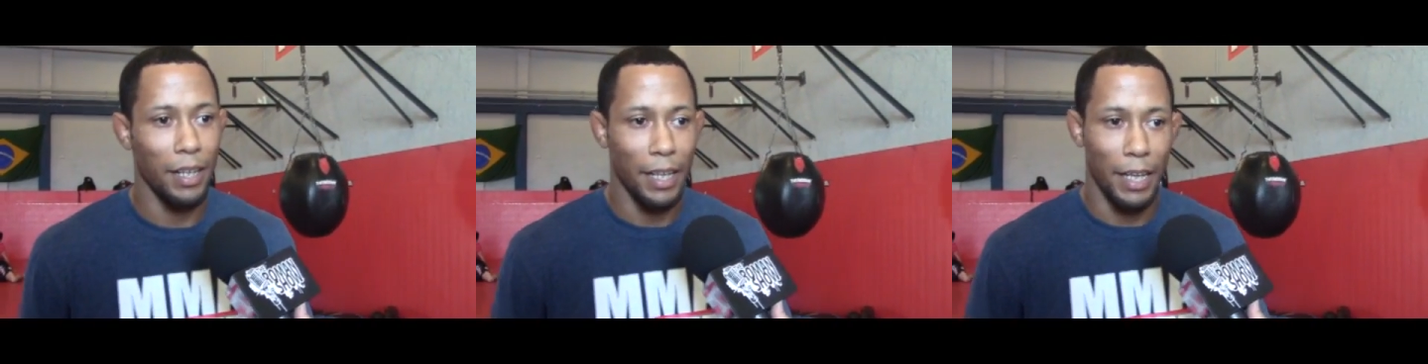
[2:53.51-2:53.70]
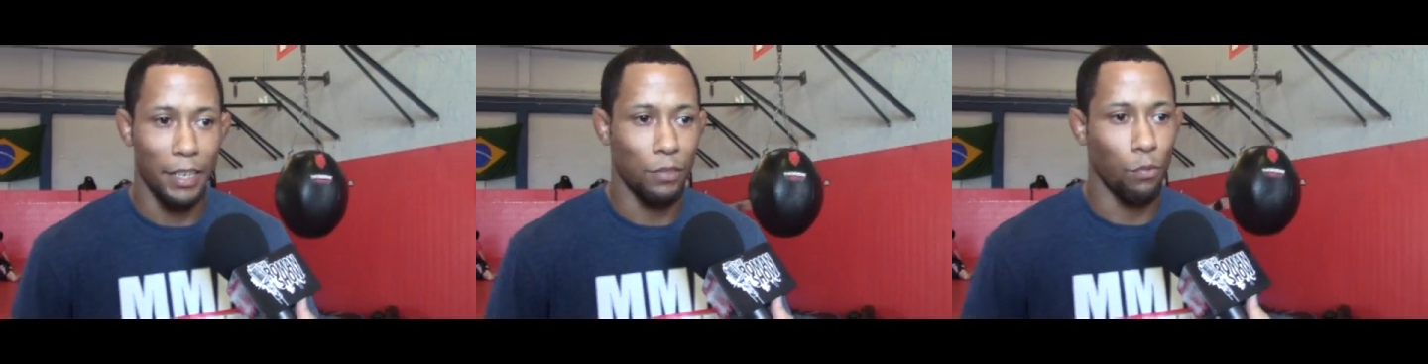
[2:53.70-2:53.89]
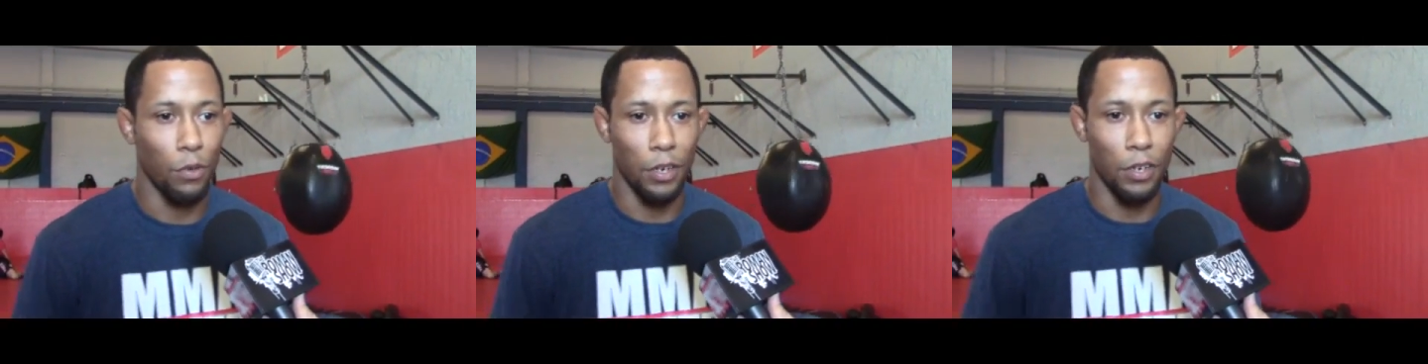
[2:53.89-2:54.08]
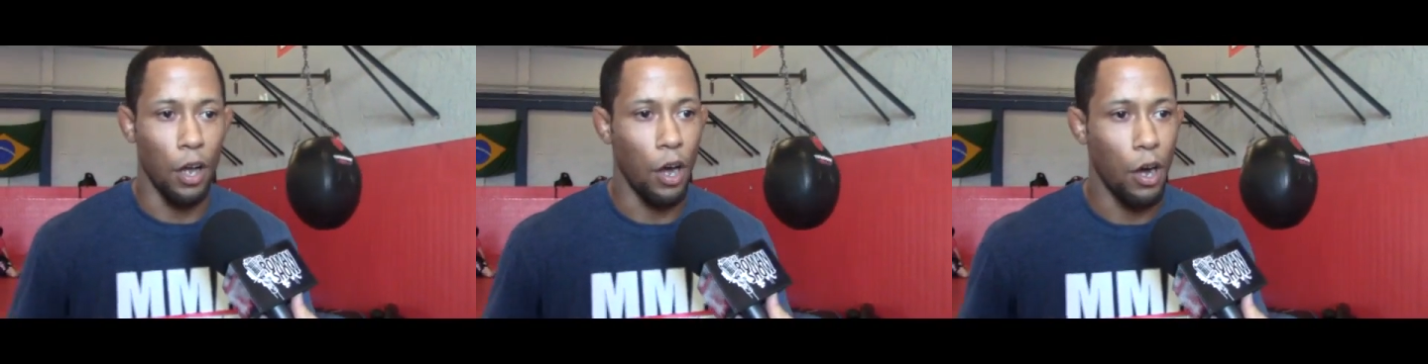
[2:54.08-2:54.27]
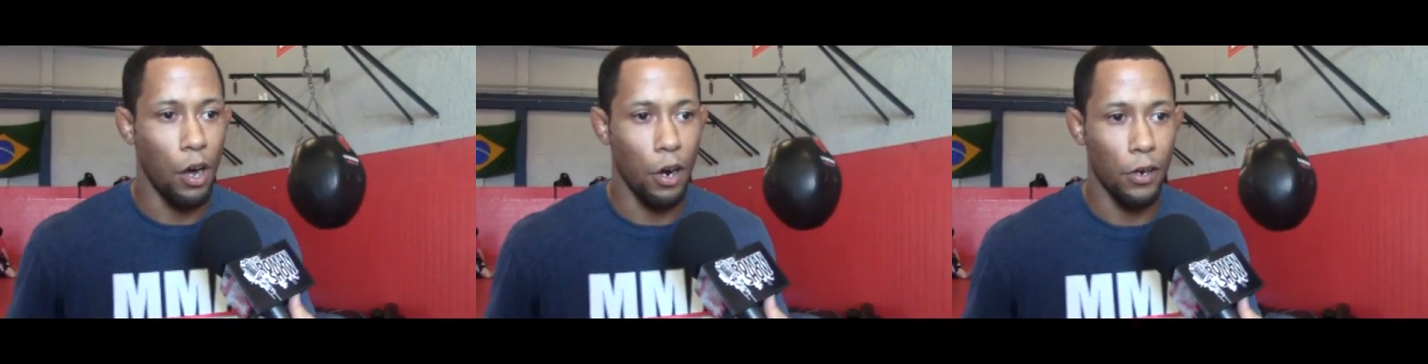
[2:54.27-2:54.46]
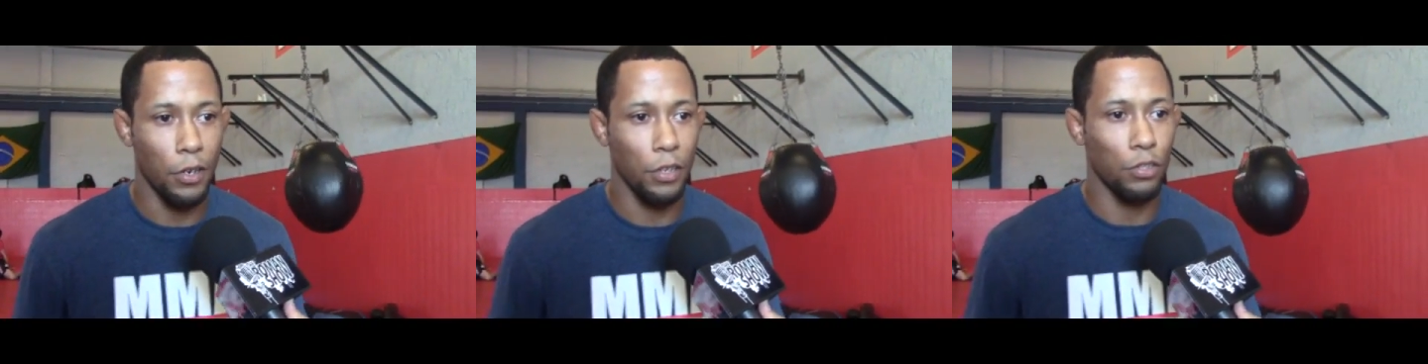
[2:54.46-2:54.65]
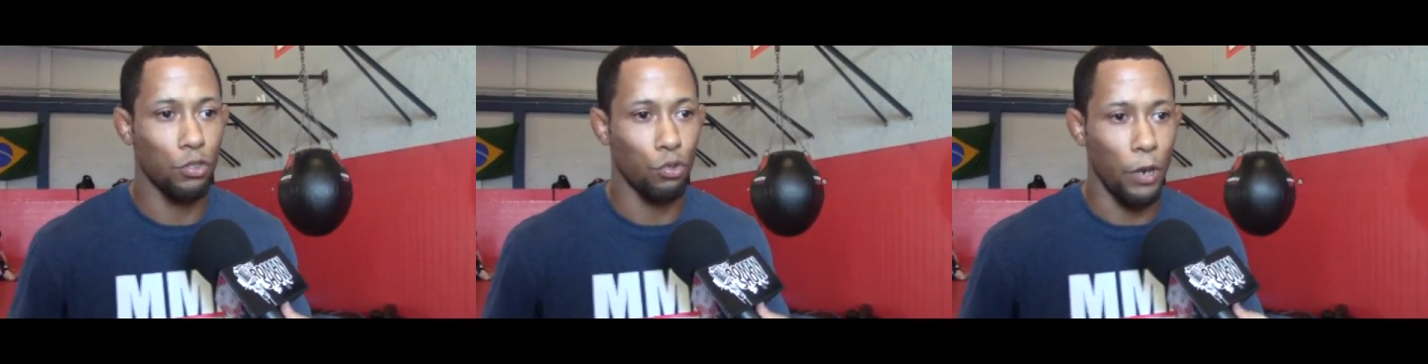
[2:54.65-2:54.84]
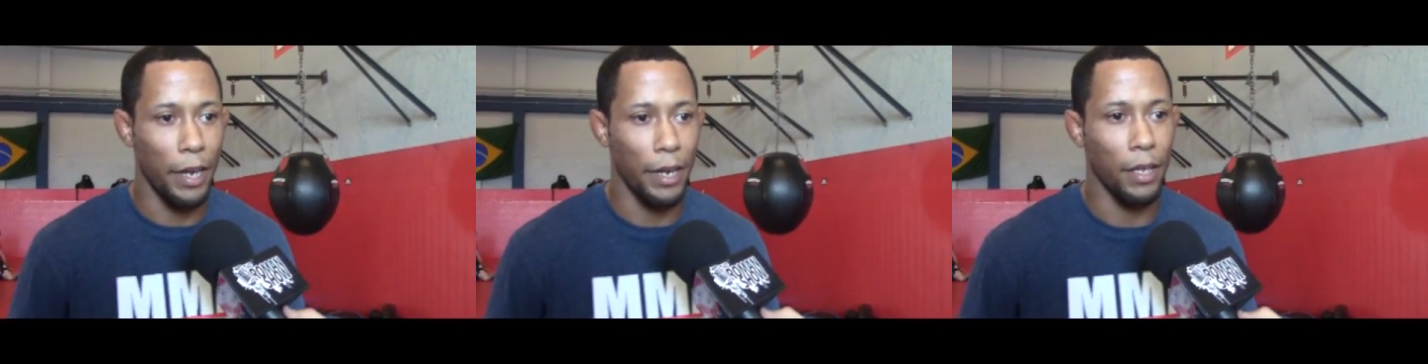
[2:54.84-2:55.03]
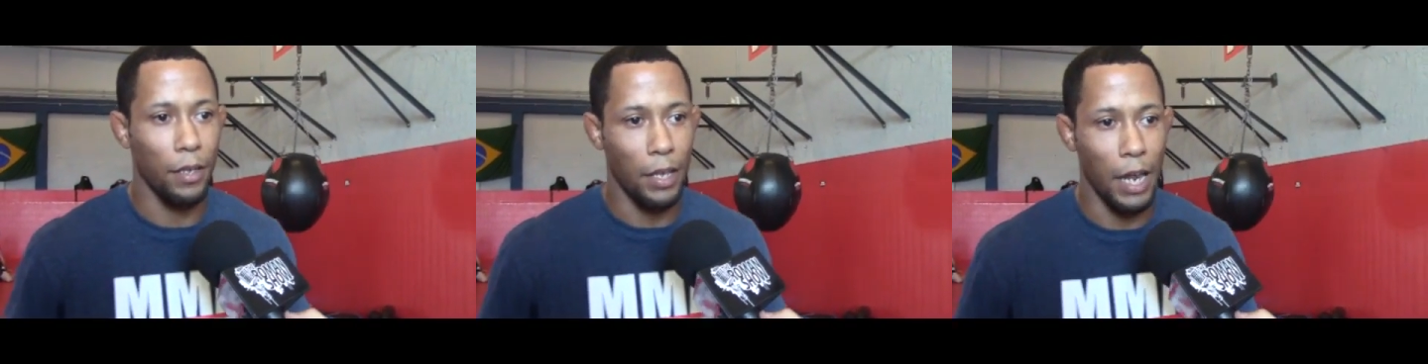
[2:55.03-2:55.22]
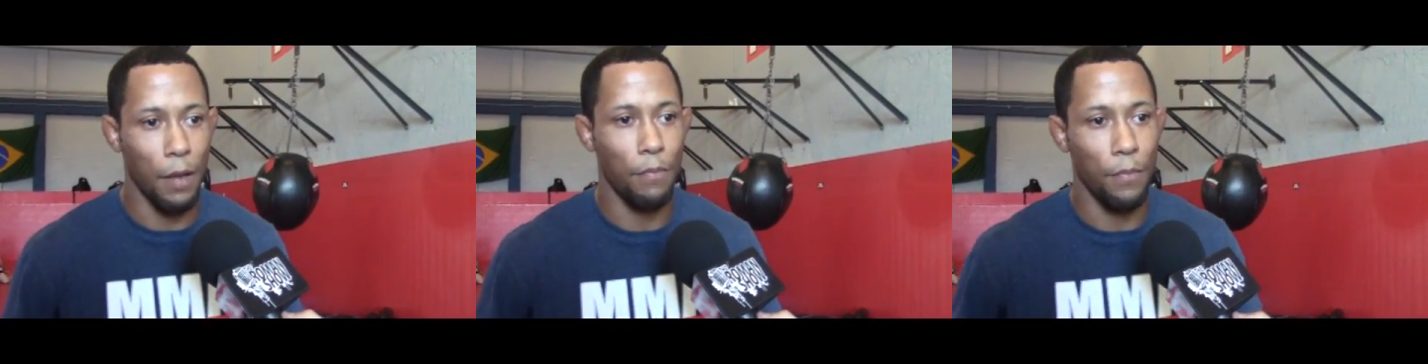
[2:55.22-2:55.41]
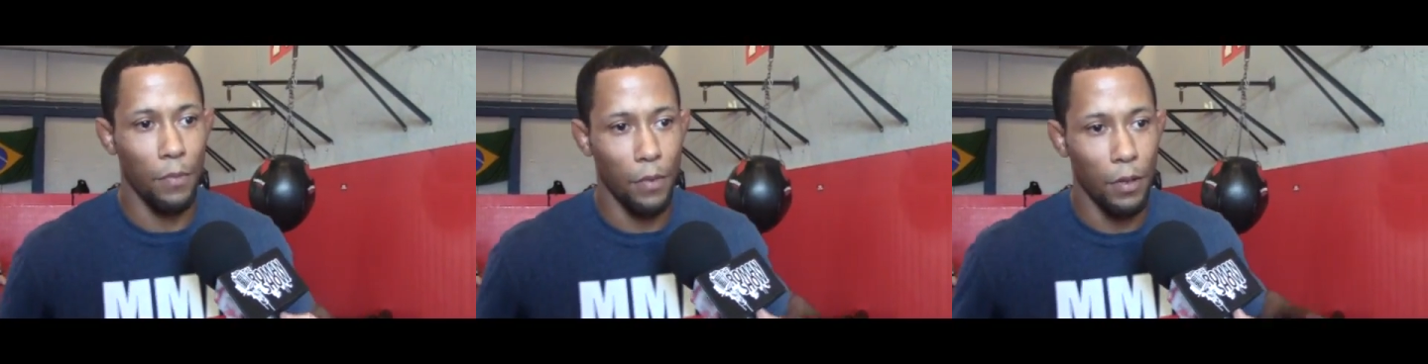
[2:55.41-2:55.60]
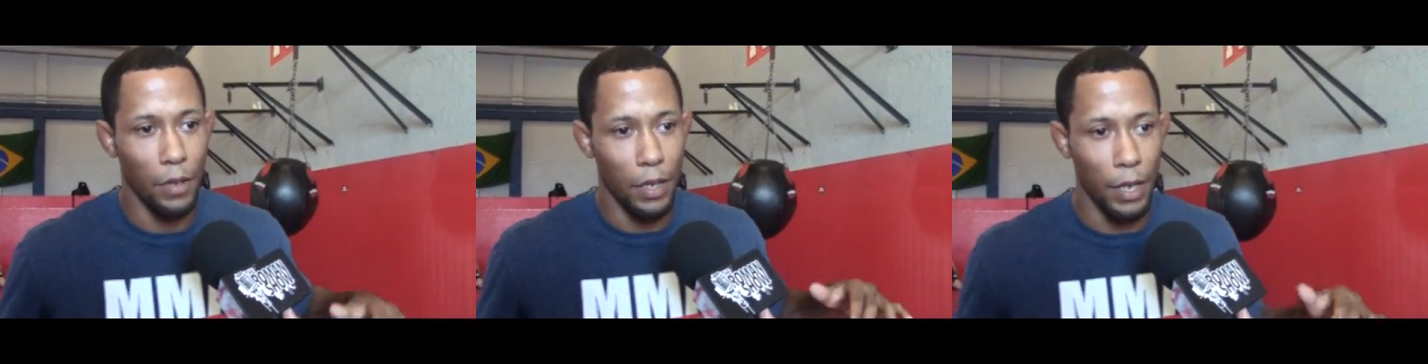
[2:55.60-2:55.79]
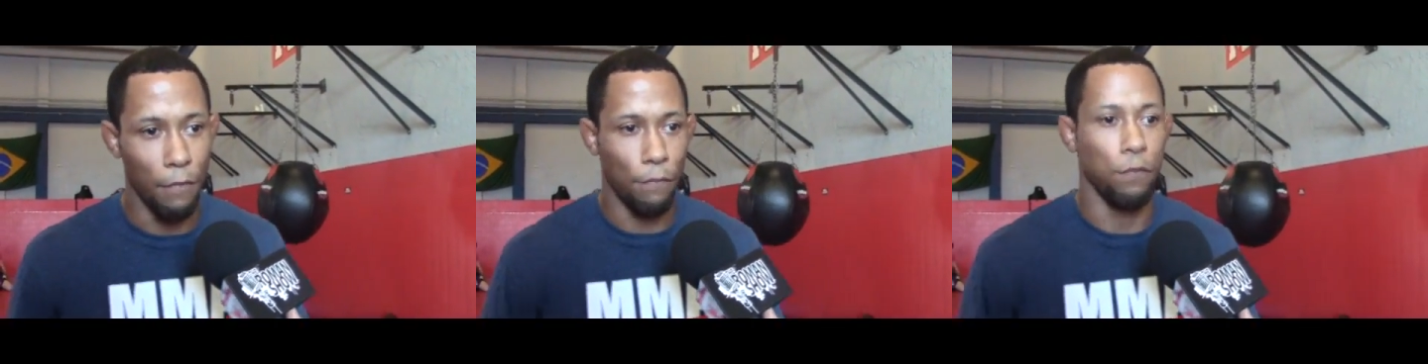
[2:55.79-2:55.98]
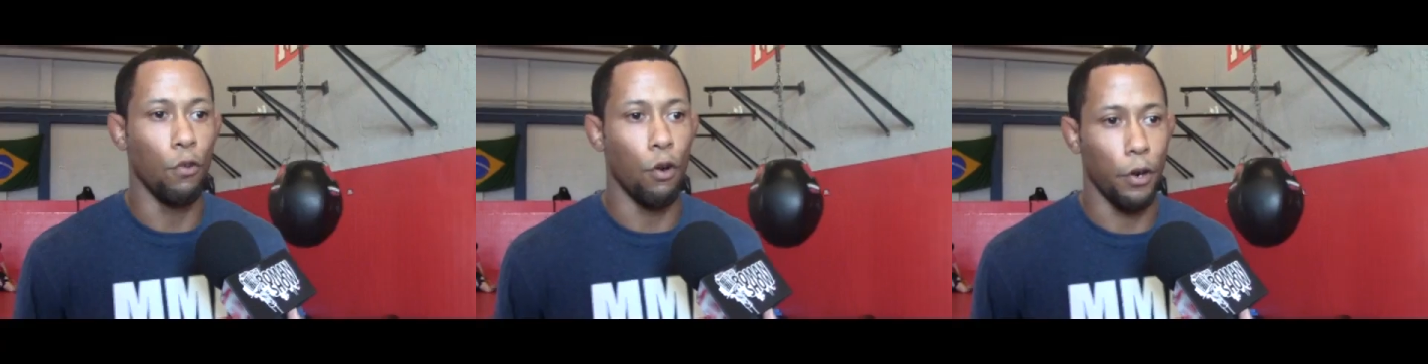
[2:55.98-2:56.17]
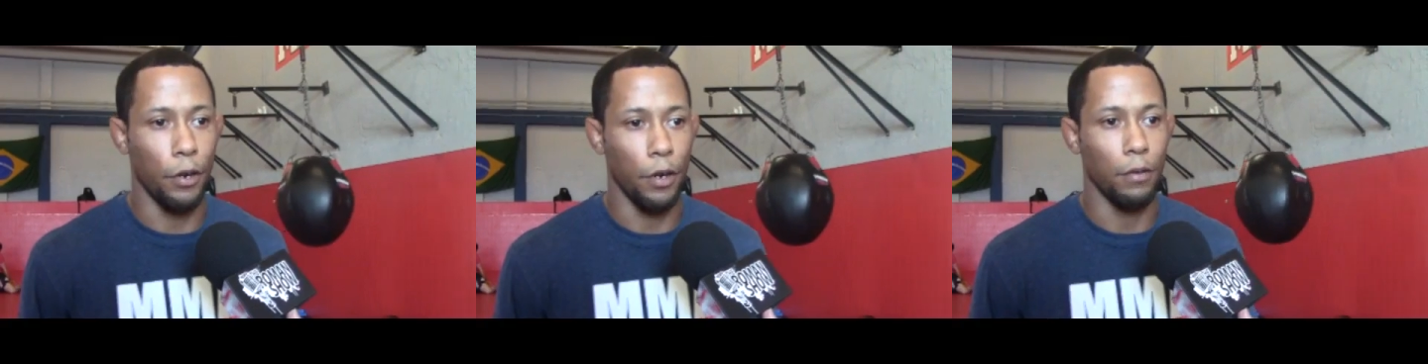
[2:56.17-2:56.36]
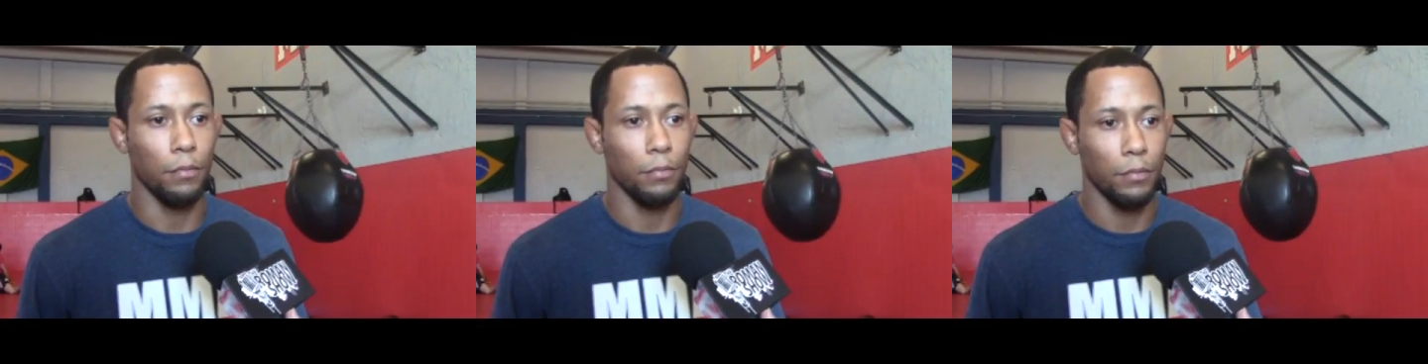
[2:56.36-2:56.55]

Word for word: it's one of the hardest training camp in Florida.